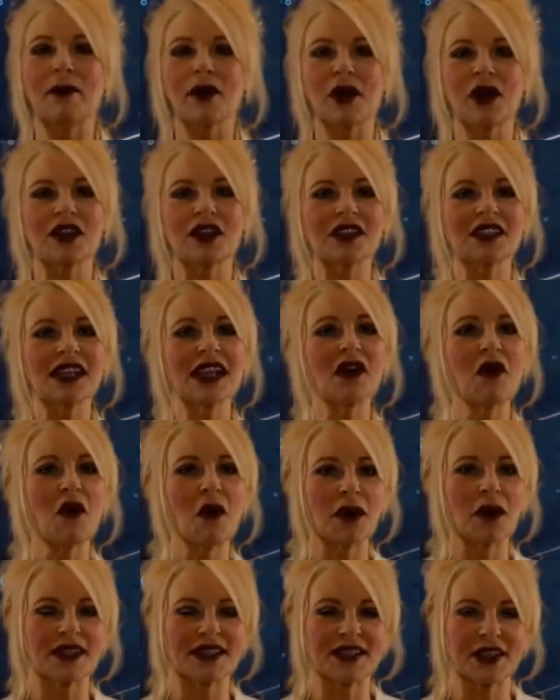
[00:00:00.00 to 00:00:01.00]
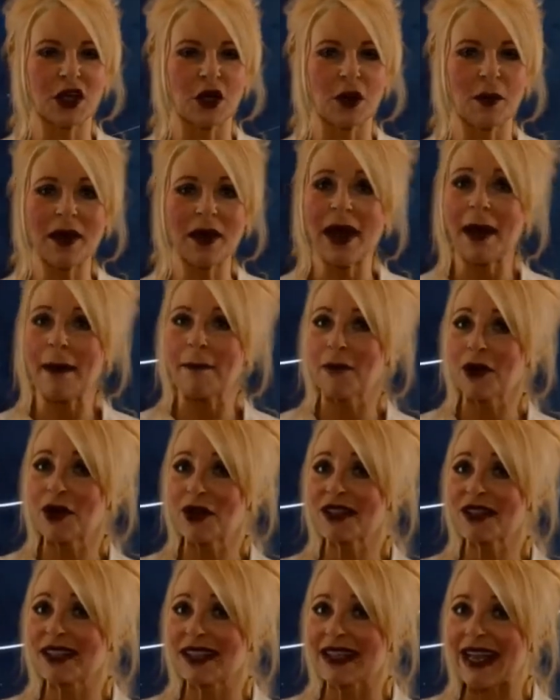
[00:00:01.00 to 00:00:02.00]
birthday horoscope
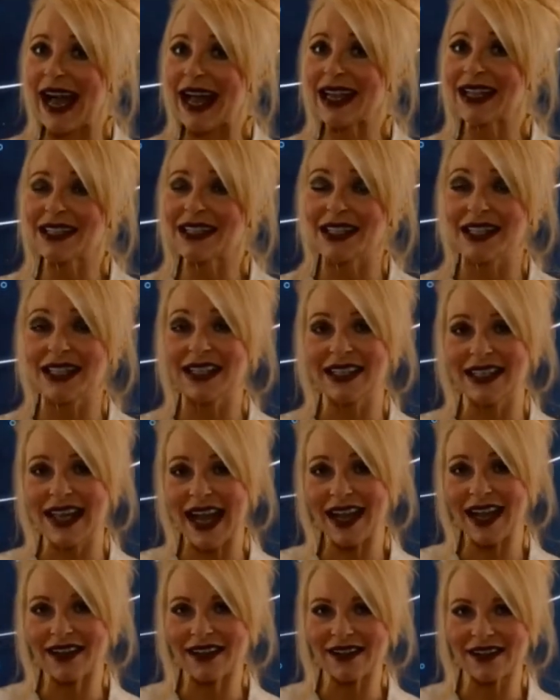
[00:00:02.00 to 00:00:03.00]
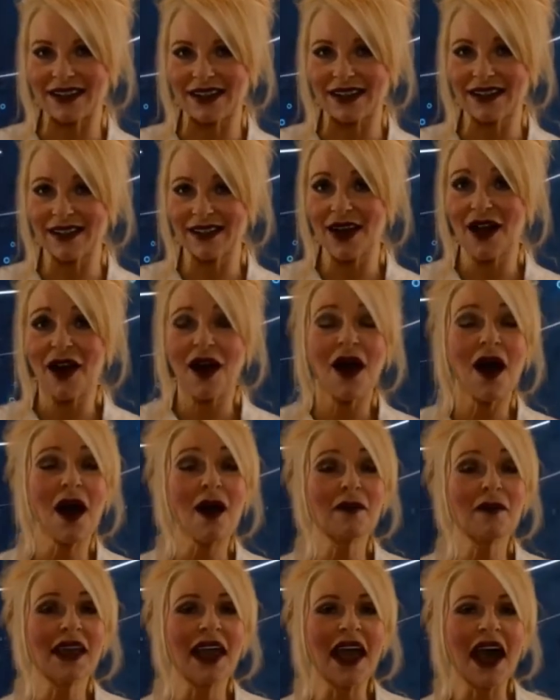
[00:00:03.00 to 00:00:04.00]
personality analysis
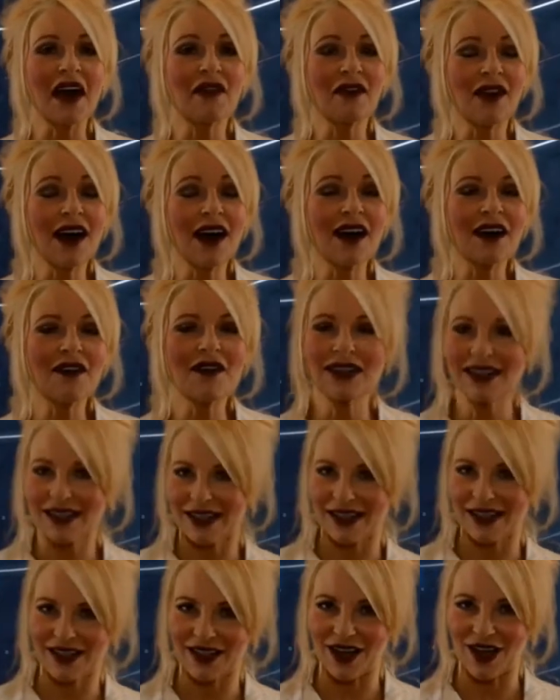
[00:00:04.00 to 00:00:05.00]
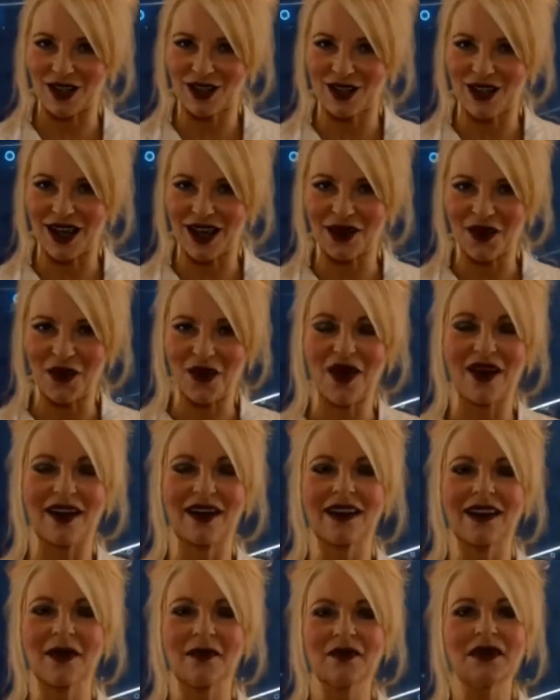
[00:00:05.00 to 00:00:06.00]
on behalf of
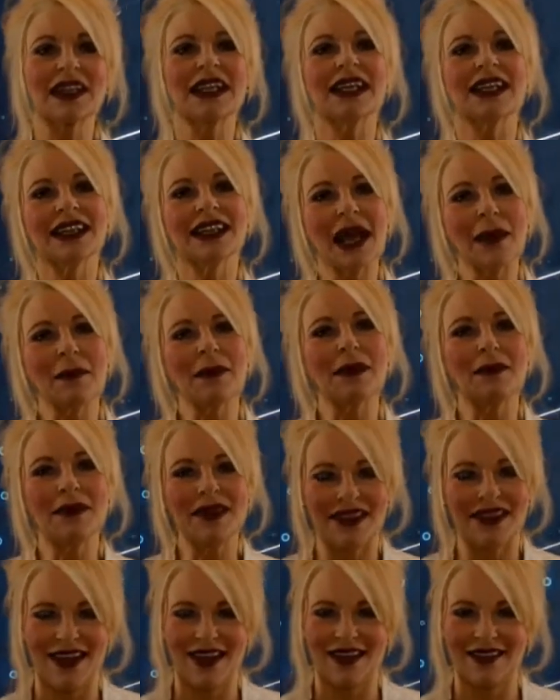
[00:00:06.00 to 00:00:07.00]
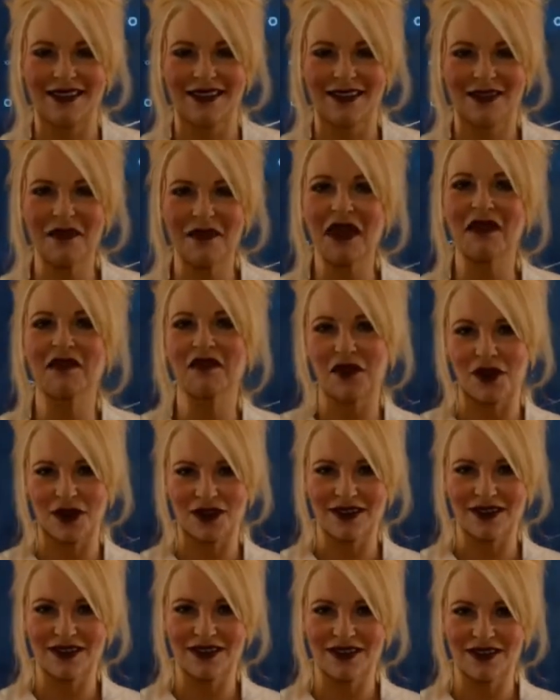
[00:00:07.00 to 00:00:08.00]
sunsigns.org. Let me begin by
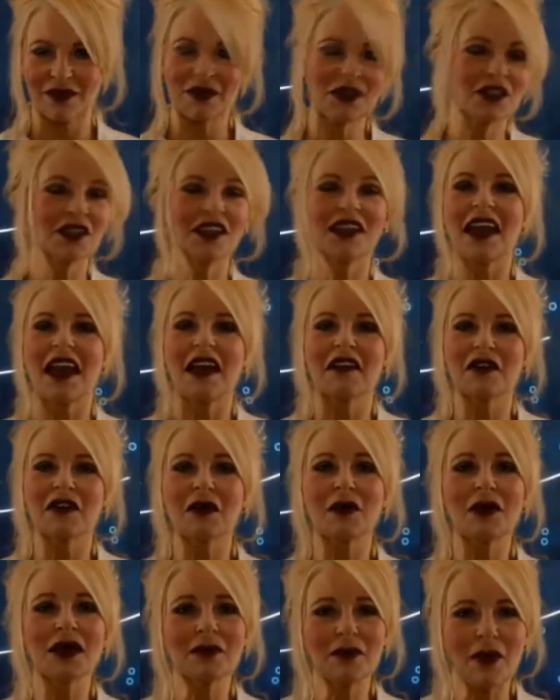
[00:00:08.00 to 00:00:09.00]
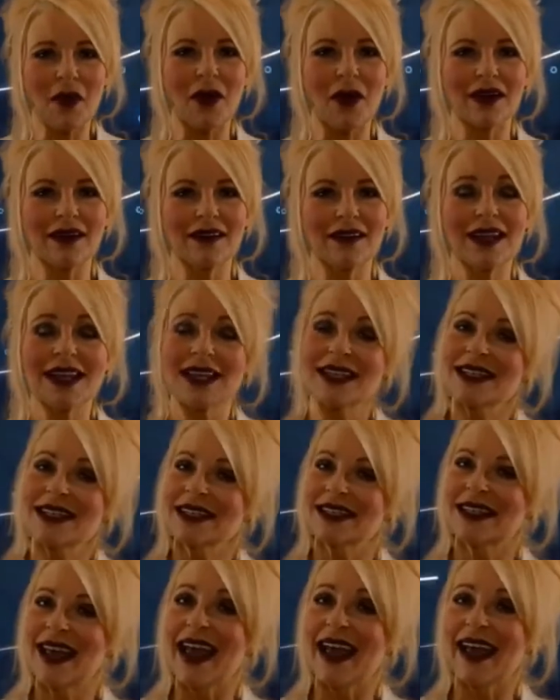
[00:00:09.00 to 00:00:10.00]
first wishing everyone born
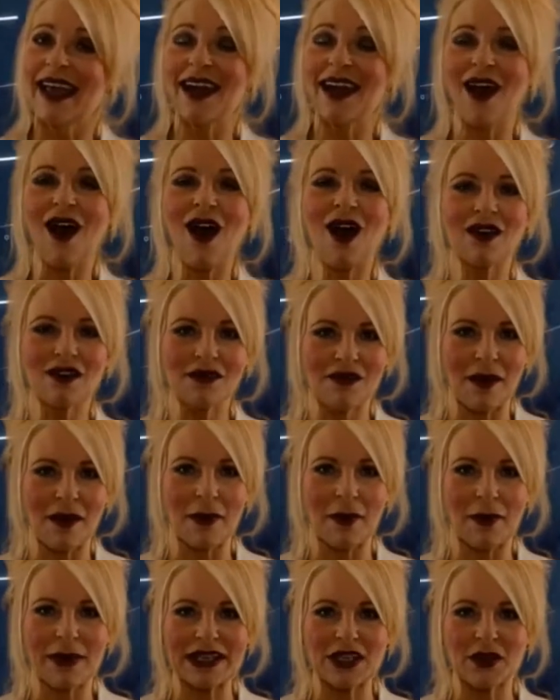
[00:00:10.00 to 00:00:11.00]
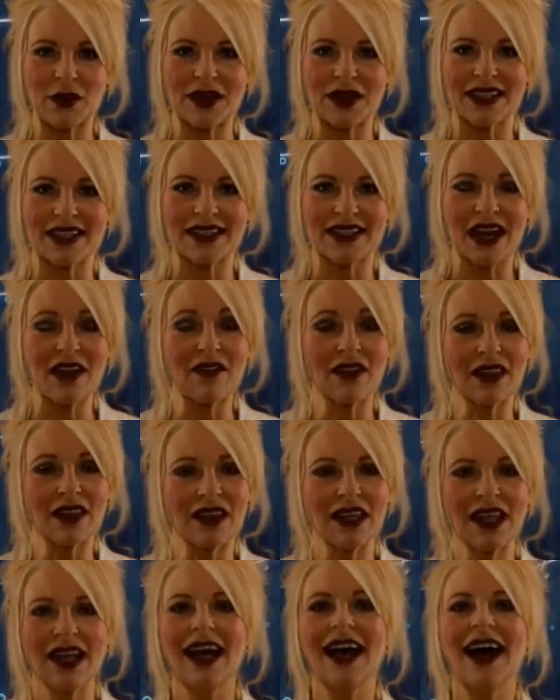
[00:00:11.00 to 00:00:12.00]
today on February
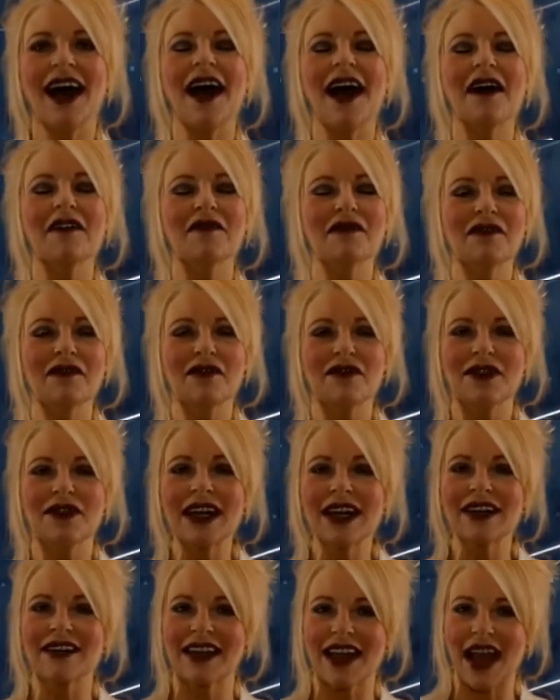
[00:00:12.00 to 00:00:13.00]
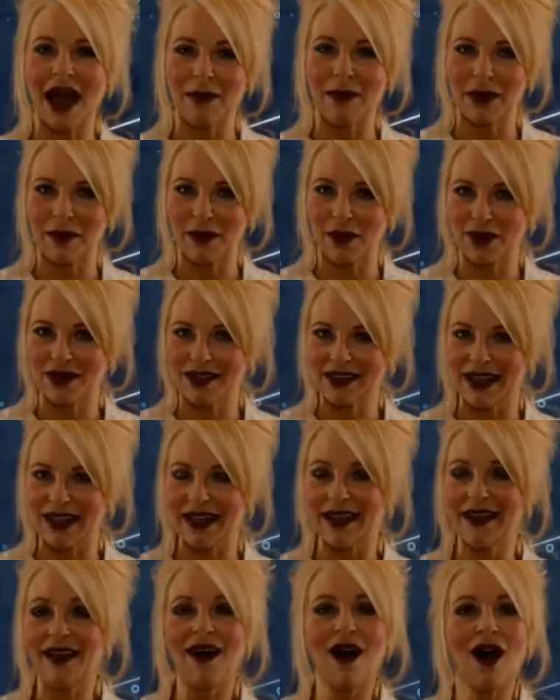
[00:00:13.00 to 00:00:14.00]
27th a very happy
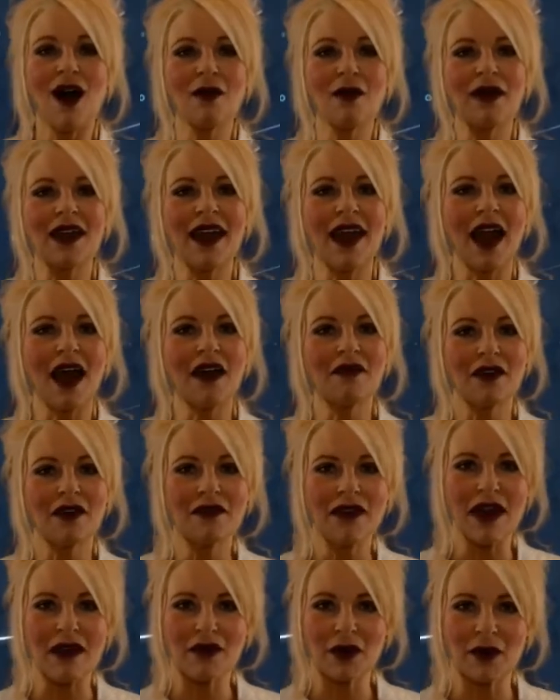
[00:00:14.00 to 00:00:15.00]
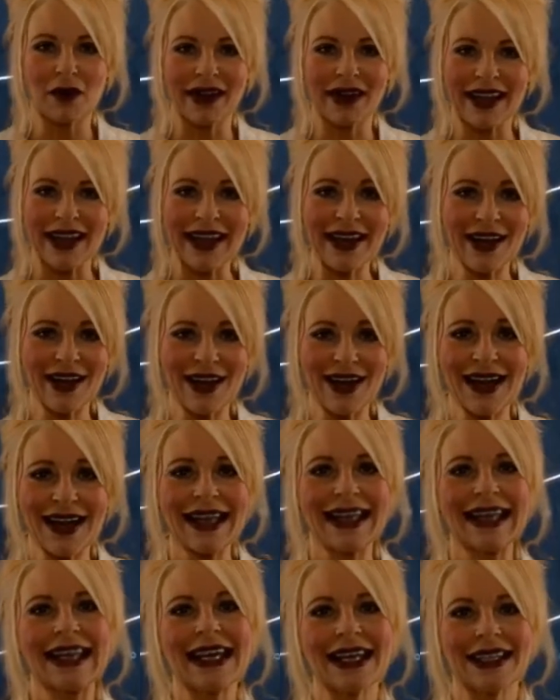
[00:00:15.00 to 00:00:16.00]
birthday on behalf of everyone here
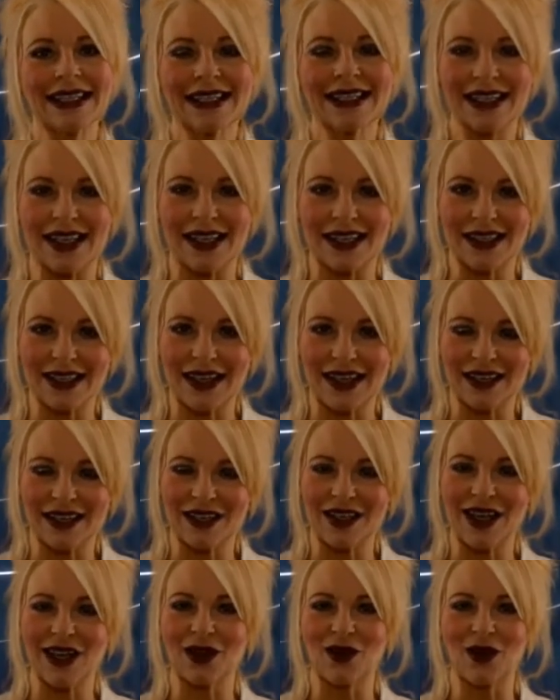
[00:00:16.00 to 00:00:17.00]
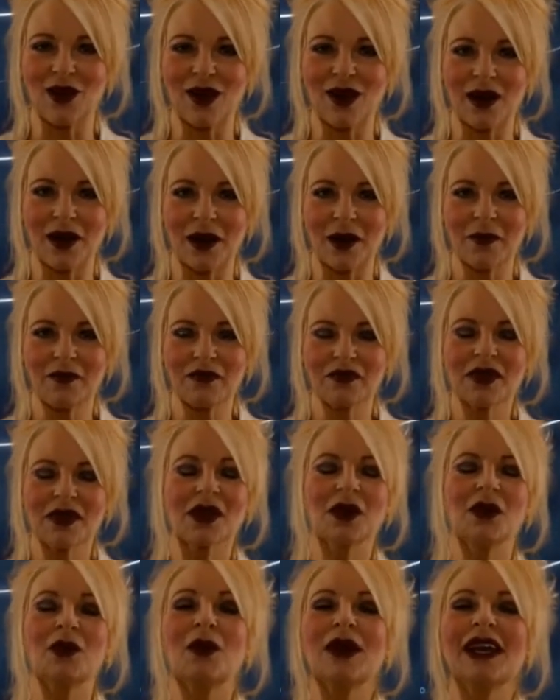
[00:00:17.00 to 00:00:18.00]
at sunsigns.org.
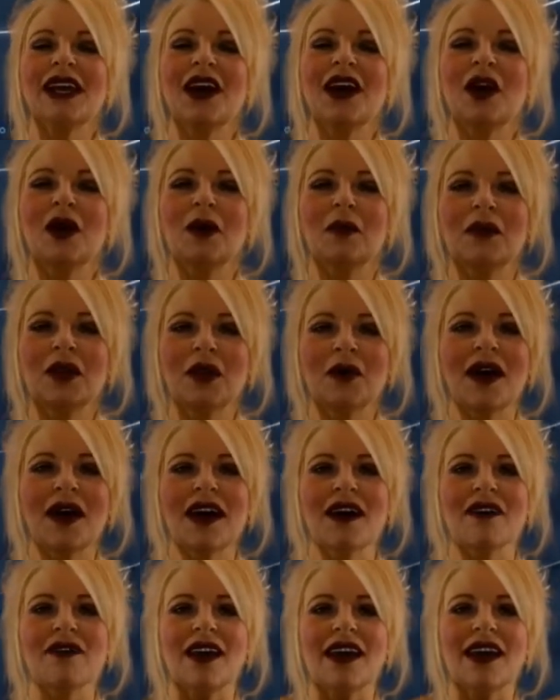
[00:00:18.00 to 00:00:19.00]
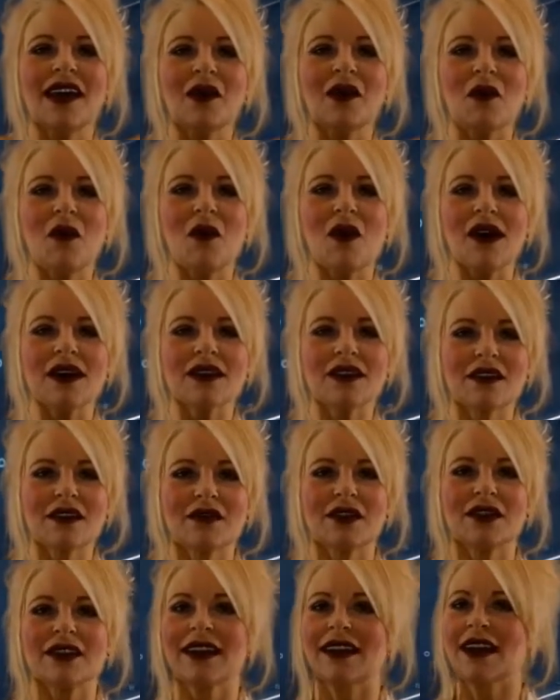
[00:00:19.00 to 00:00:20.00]
We hope you have a
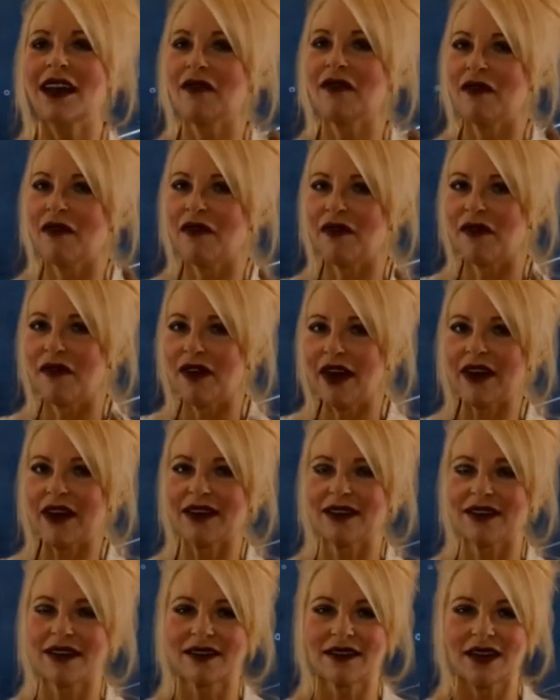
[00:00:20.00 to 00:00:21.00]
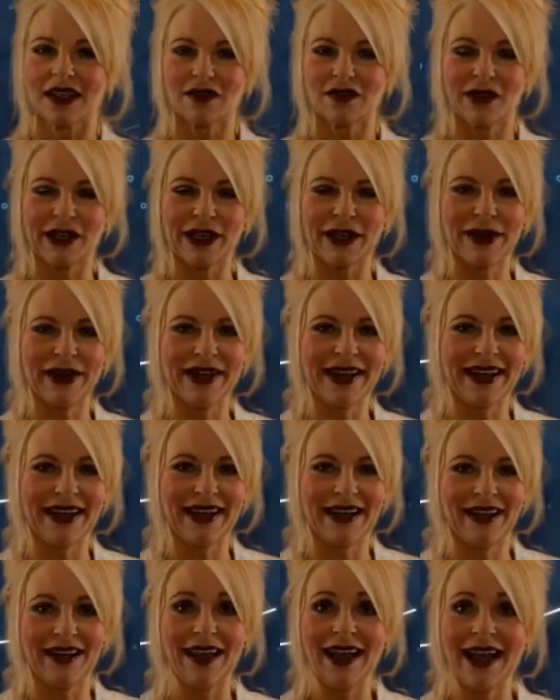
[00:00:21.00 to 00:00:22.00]
wonderful and a very successful year
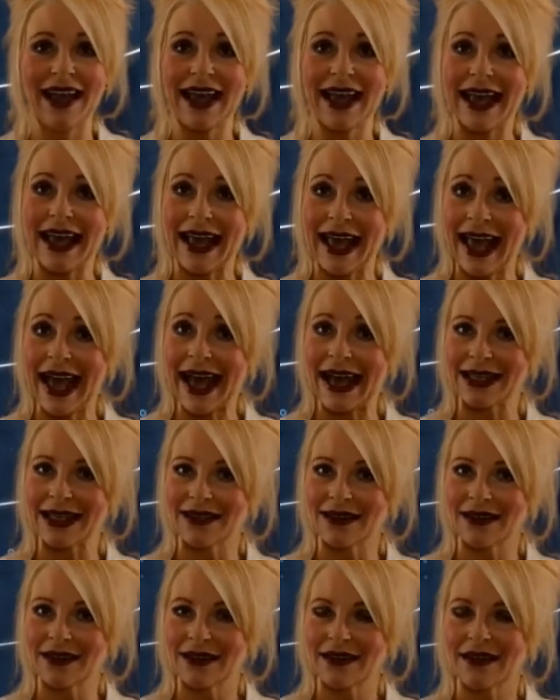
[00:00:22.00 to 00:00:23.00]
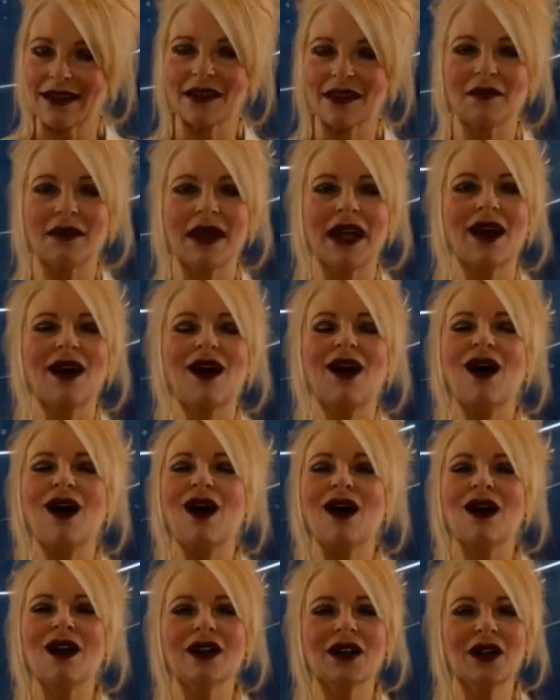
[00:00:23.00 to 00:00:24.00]
ahead, and may
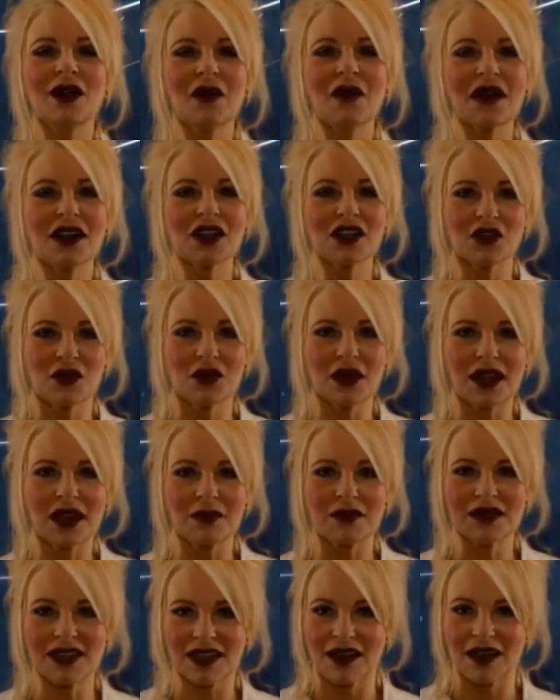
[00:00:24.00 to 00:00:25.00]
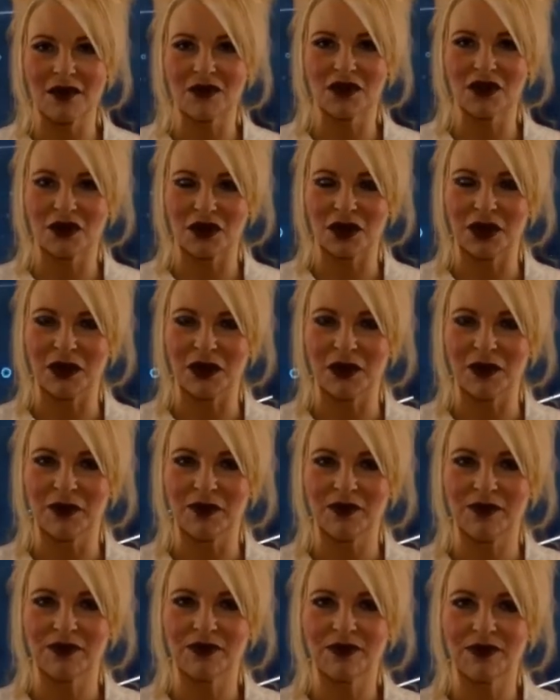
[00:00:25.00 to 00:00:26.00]
all your dreams come true.